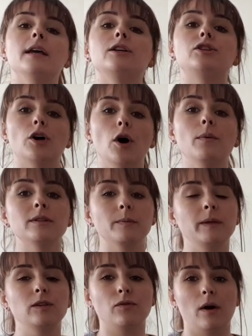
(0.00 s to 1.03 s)
You don't want to
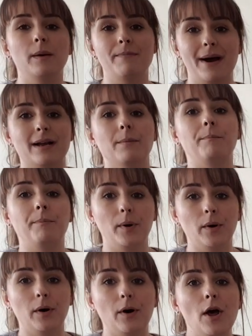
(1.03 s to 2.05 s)
be drawing back a
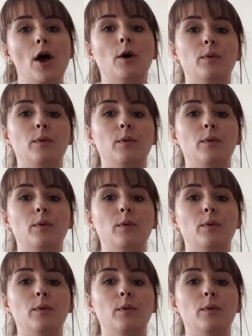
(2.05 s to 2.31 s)
bow